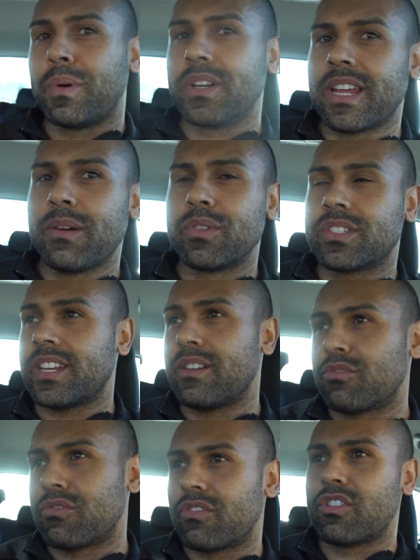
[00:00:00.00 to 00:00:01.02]
but it was in a
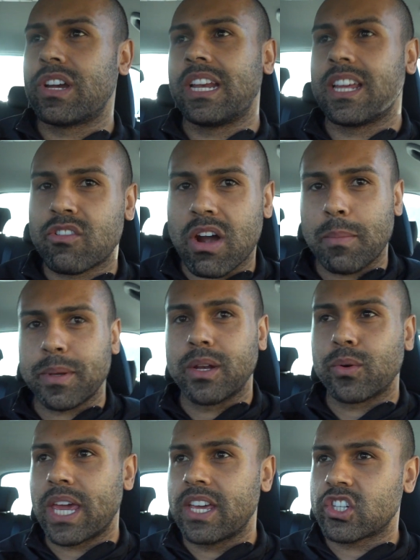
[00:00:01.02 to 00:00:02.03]
really crappy
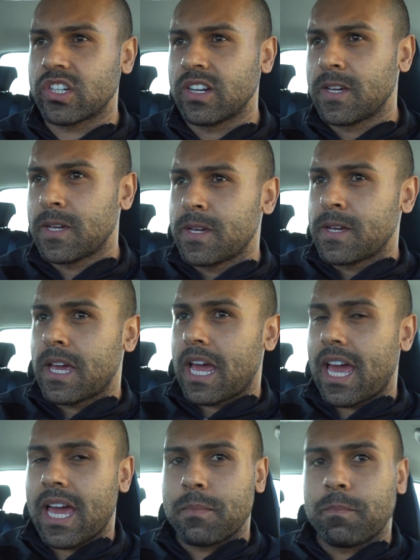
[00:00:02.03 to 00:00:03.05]
location.
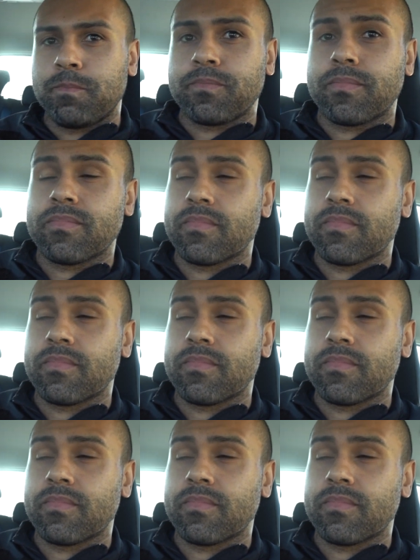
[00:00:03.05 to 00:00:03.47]
Um, and I'm